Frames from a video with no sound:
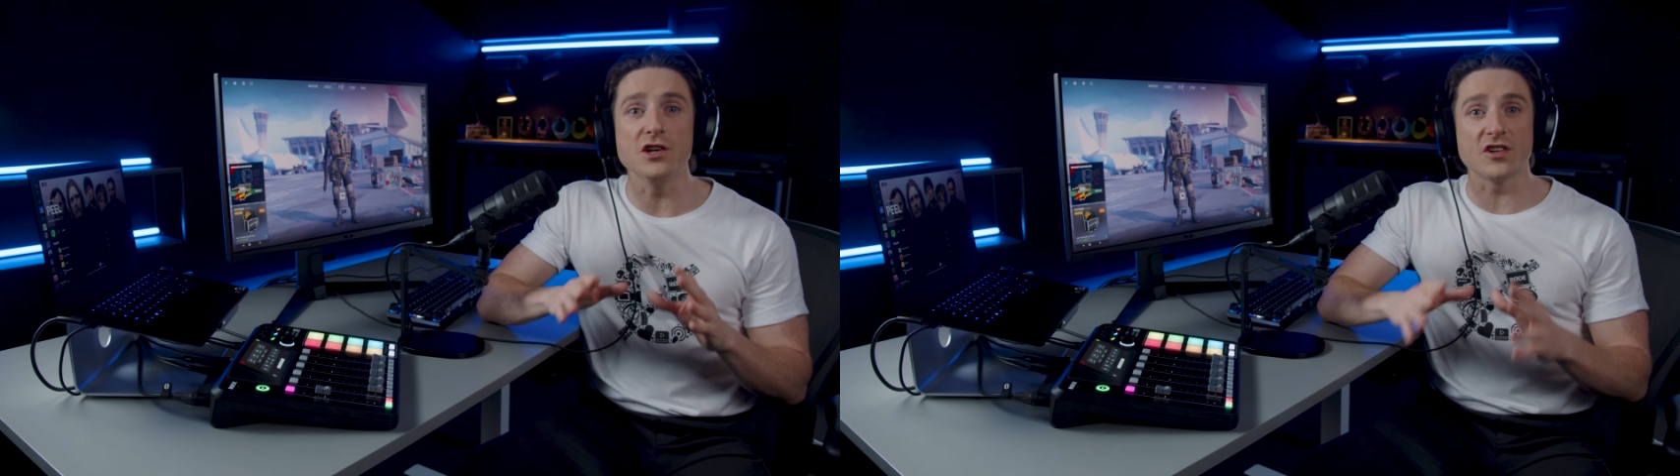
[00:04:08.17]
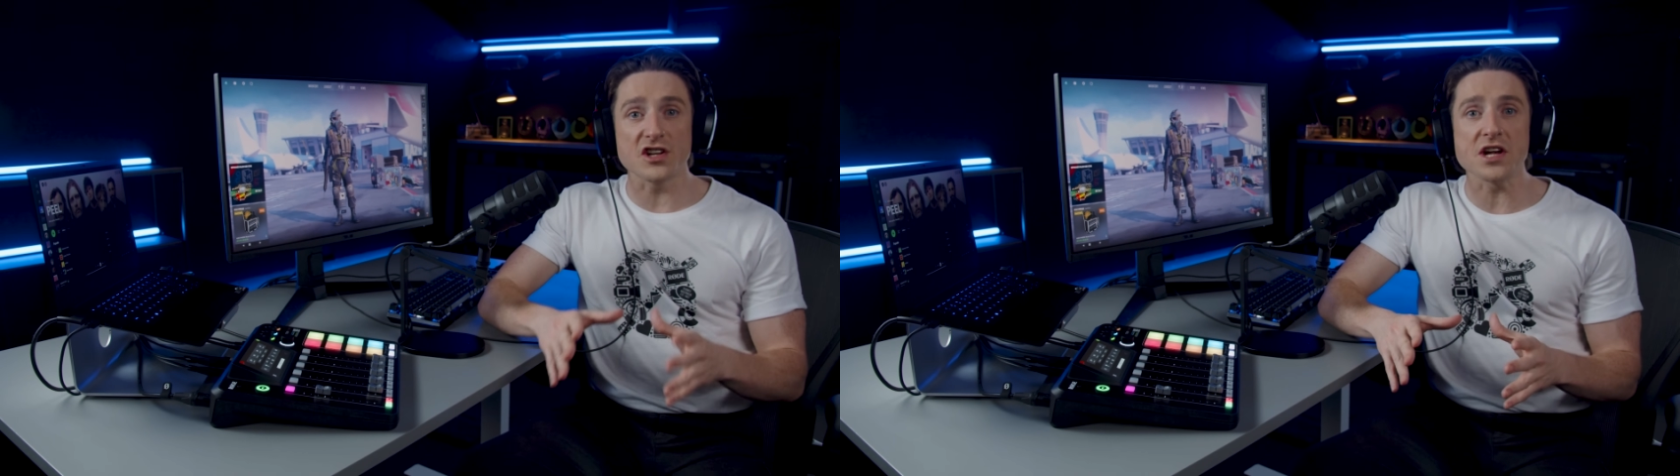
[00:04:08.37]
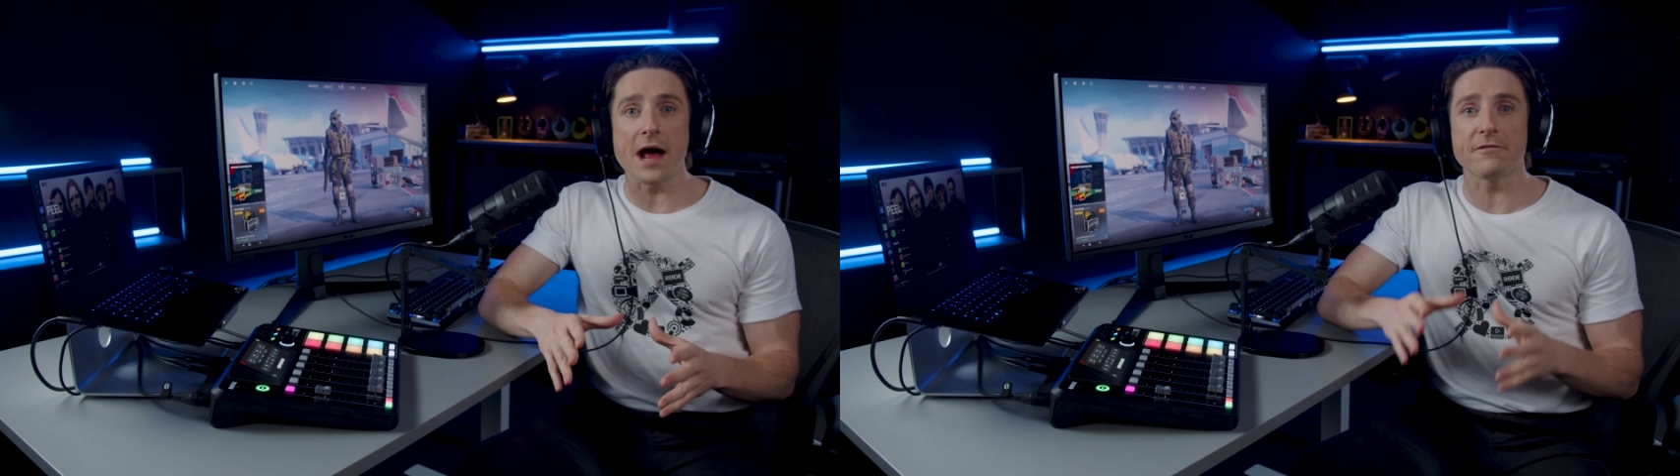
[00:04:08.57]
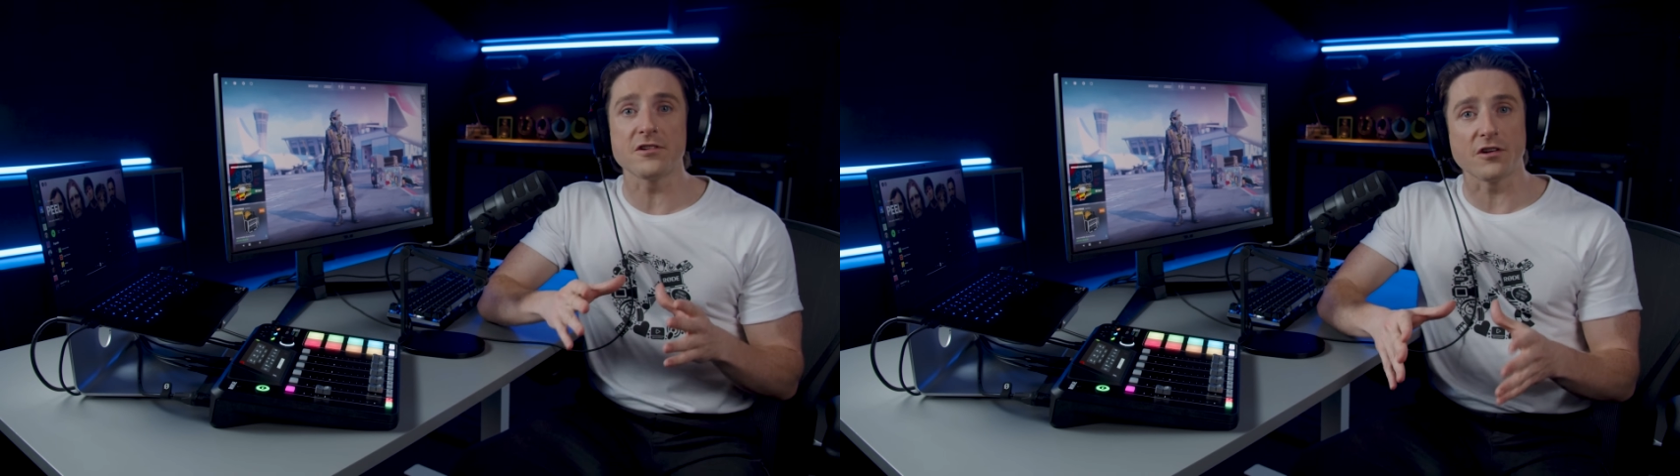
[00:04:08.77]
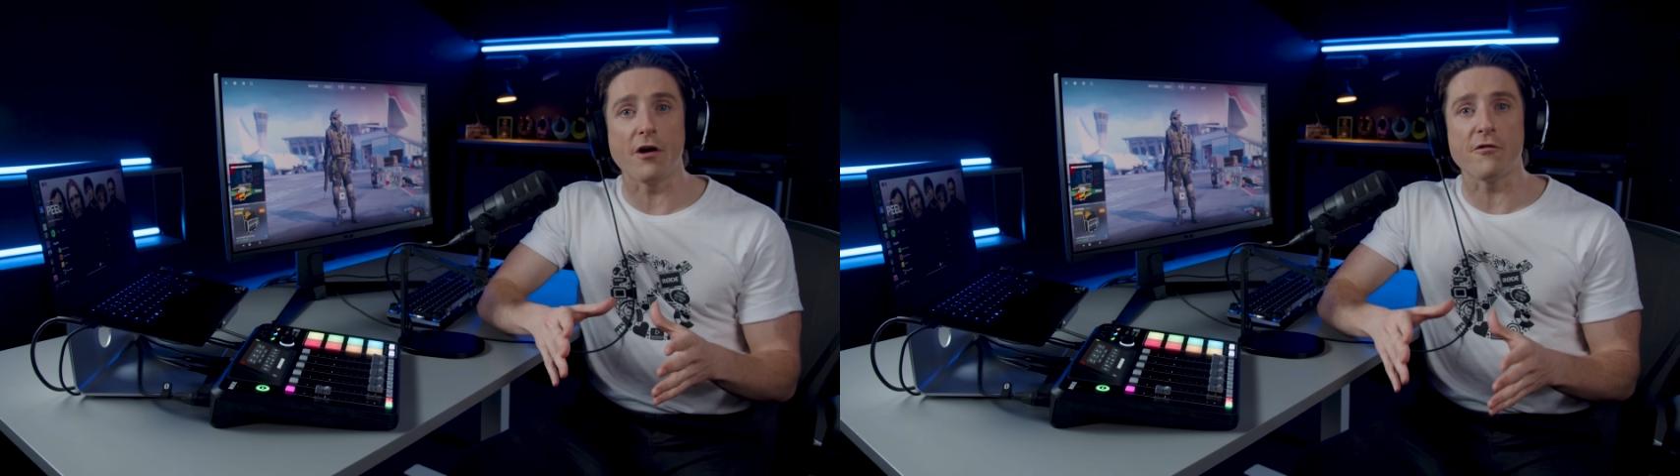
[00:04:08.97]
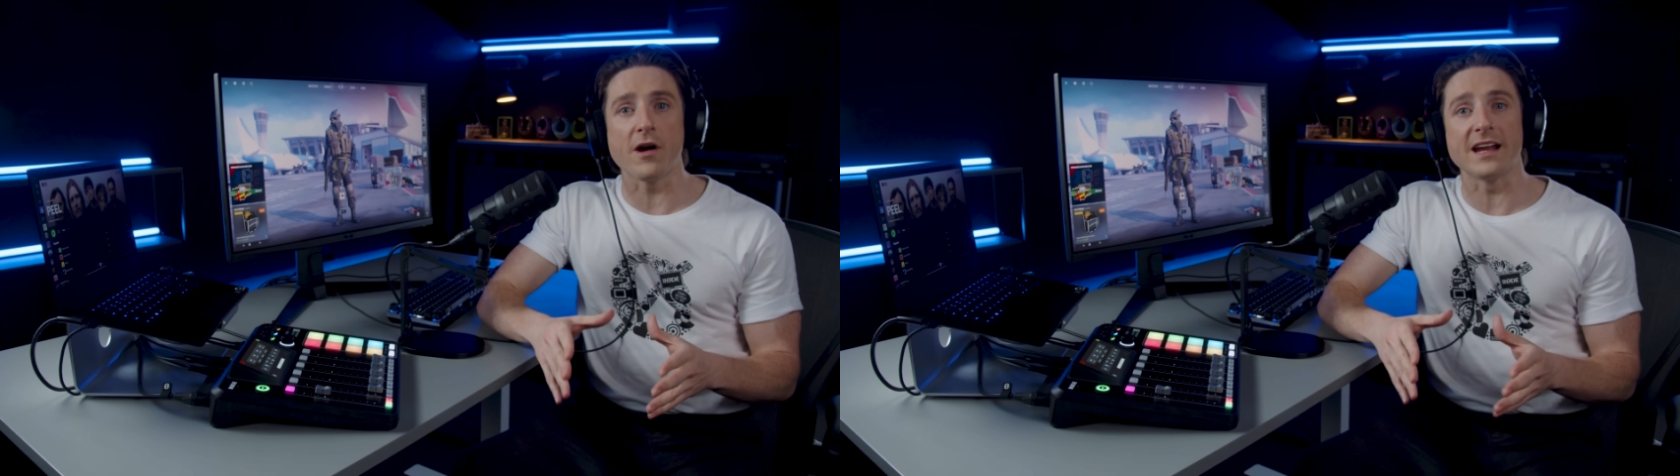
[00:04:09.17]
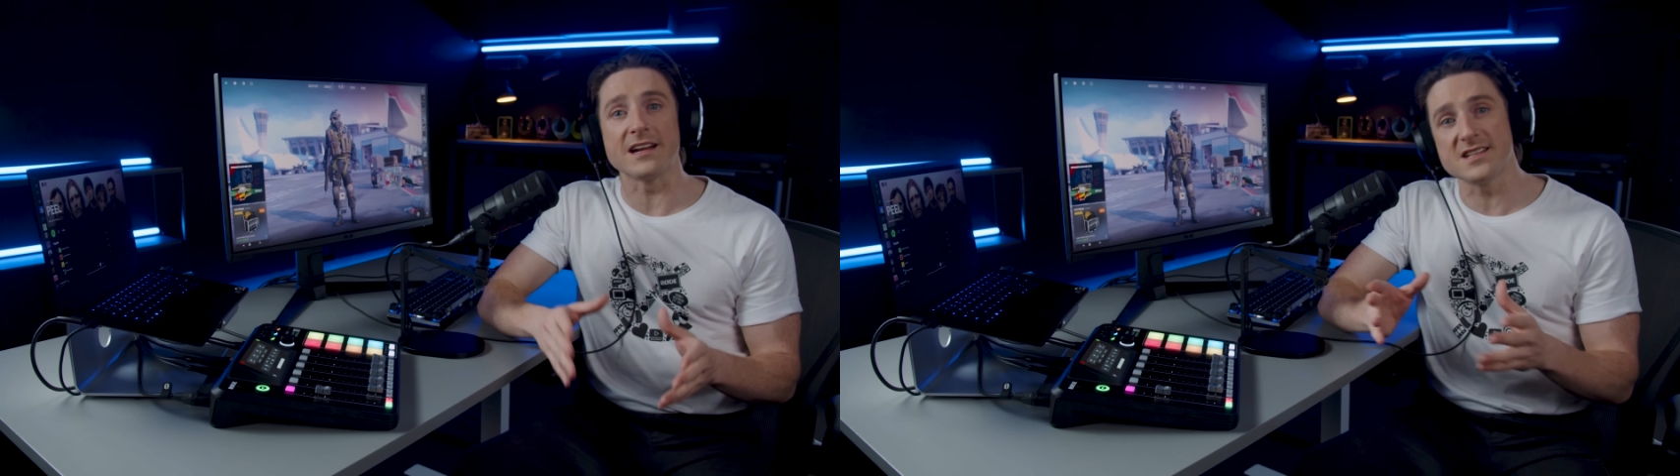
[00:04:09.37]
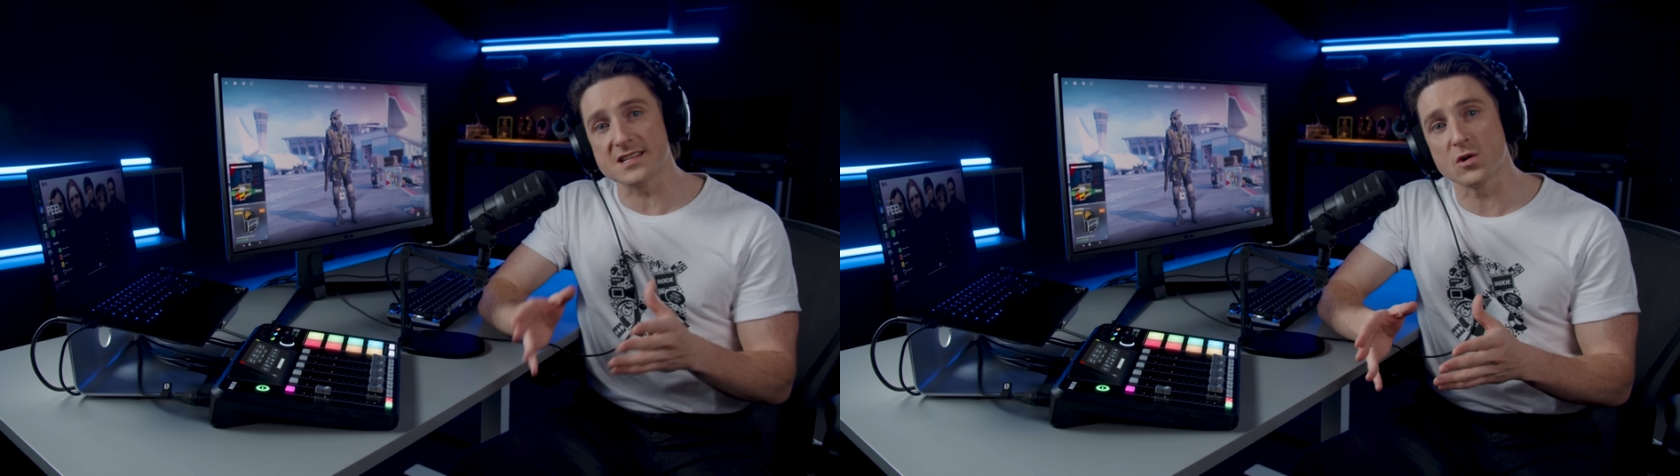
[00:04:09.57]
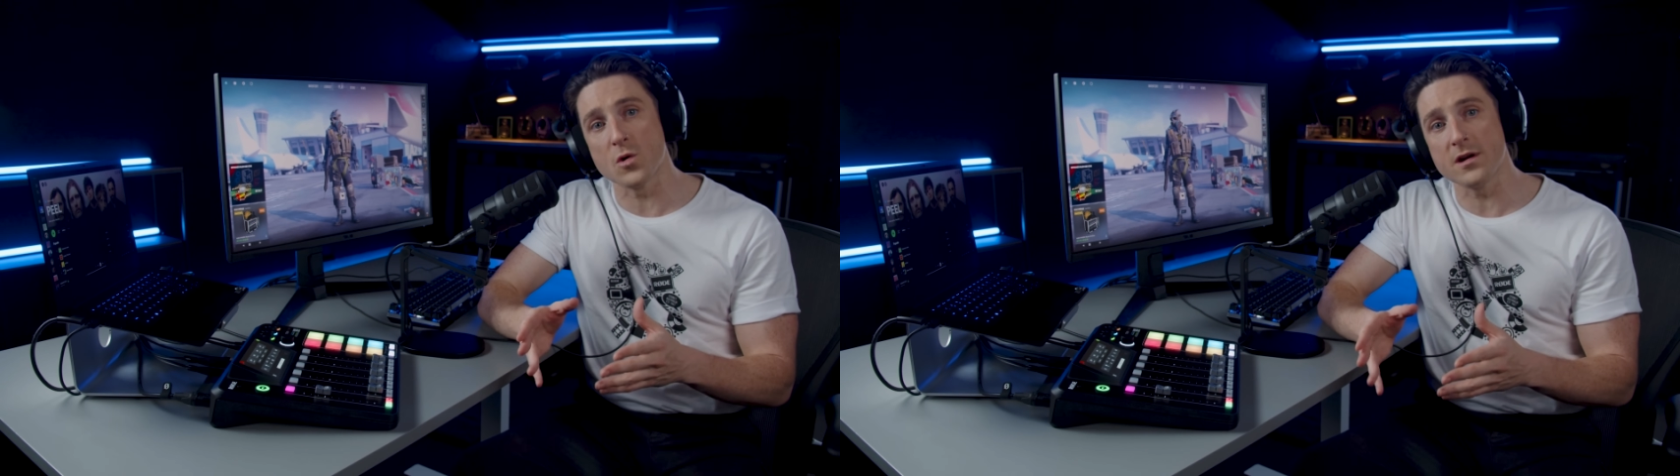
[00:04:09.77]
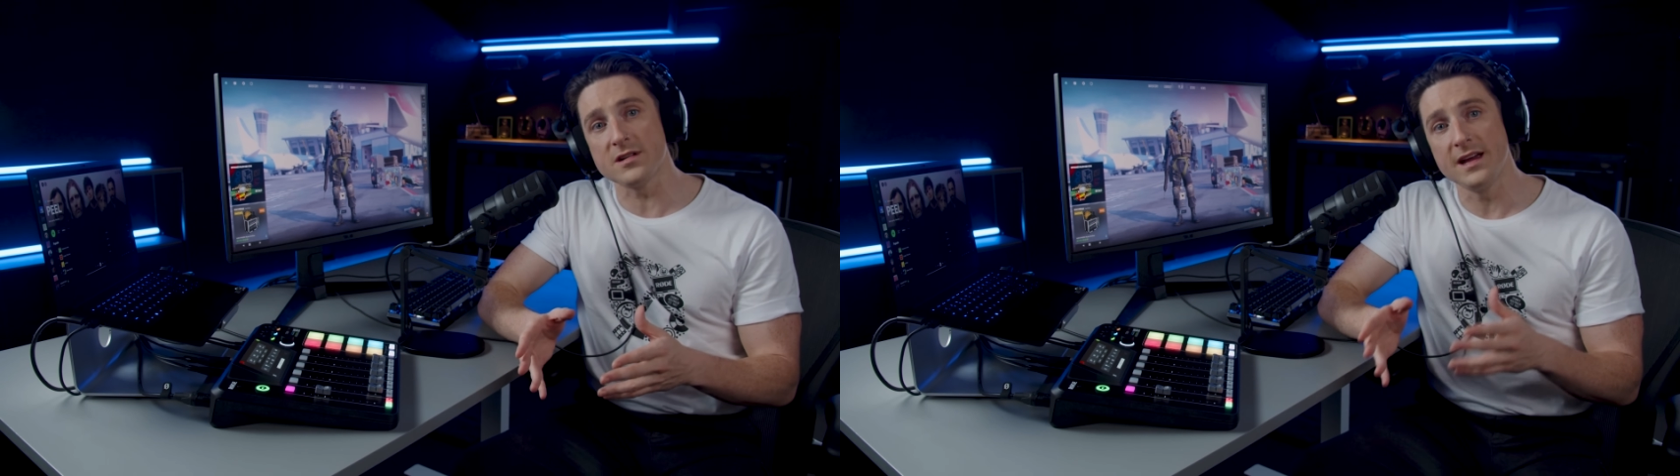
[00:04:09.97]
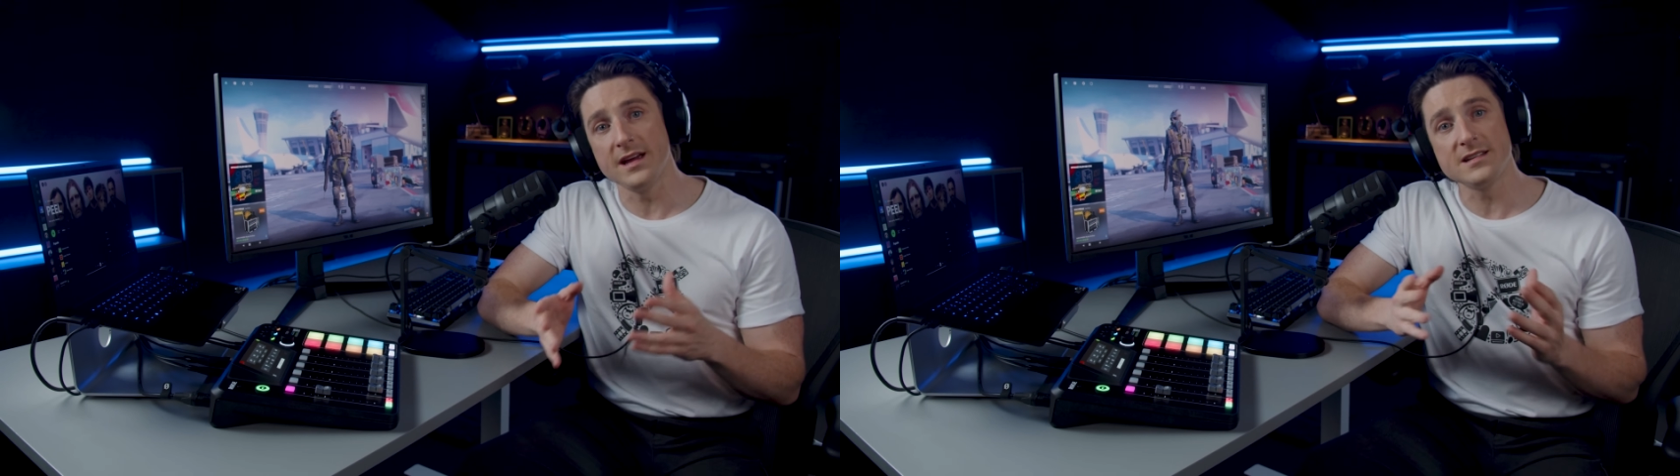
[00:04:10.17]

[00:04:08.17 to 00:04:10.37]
and using chat for software like Discord,